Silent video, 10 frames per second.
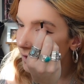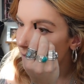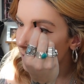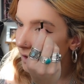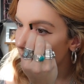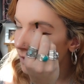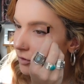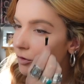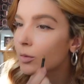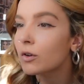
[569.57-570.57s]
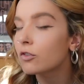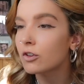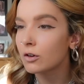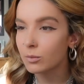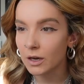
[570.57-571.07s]
I'd love to have been a
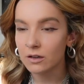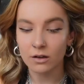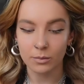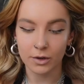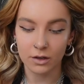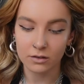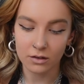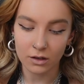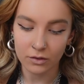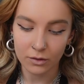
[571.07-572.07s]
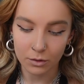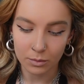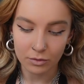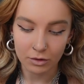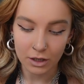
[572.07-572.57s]
shield maiden in a past life, that would
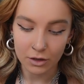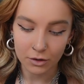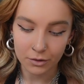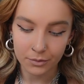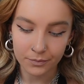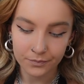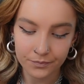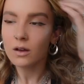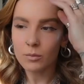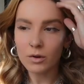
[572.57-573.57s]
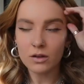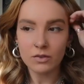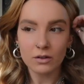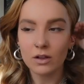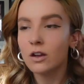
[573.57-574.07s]
be really cool. My
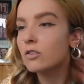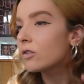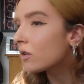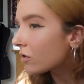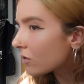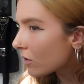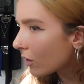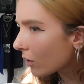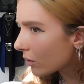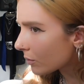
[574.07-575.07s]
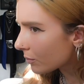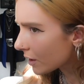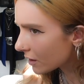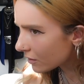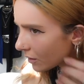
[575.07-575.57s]
foundation is not
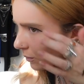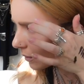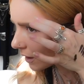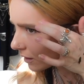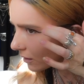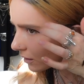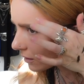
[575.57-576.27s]
mixing well